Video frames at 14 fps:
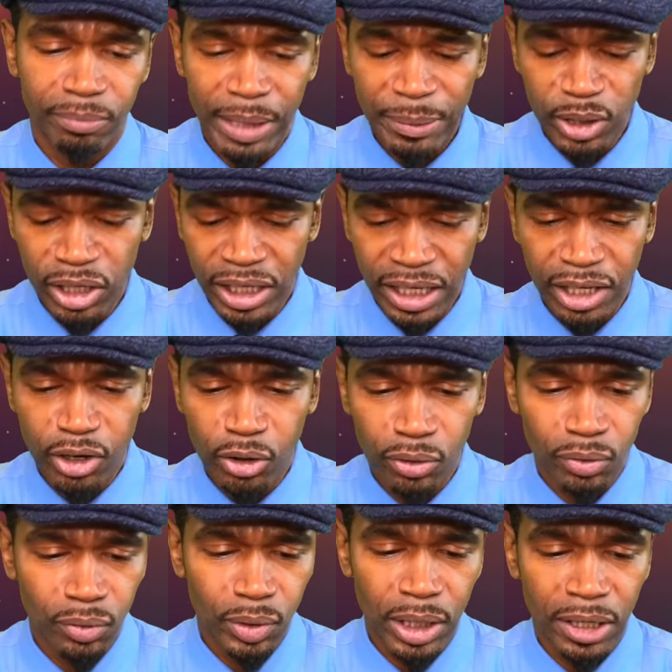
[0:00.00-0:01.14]
maybe you can
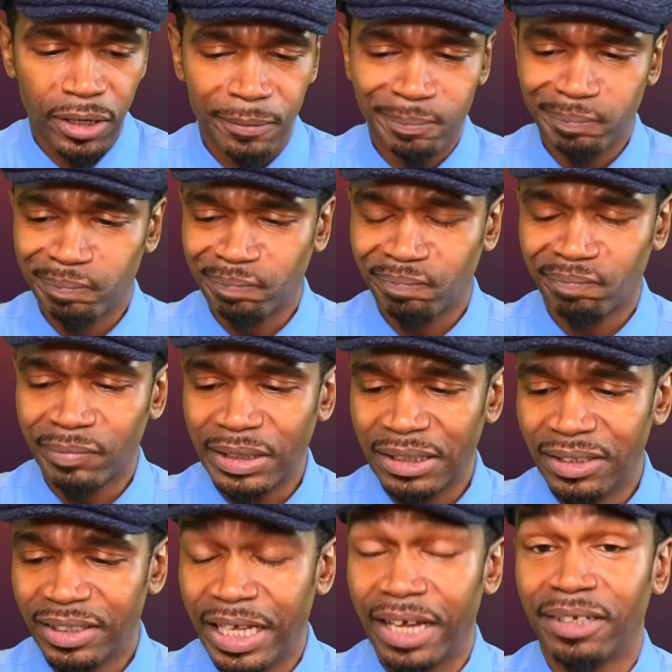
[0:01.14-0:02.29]
go,
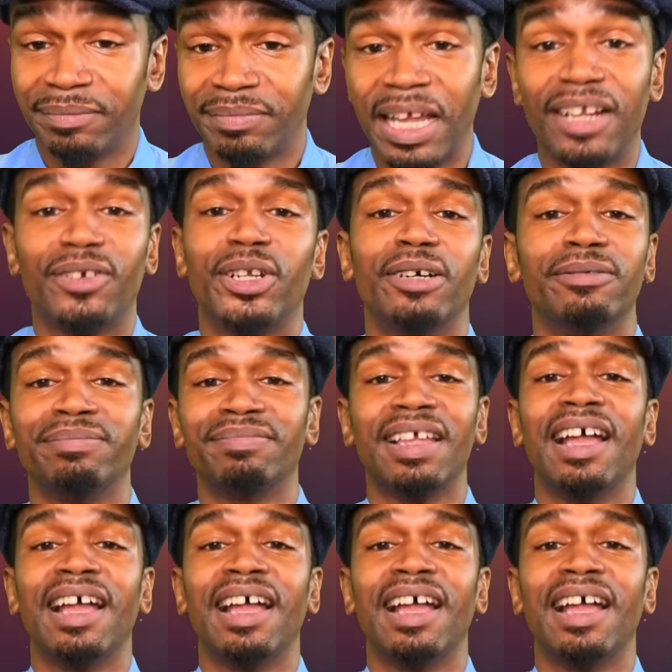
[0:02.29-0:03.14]
I don't know.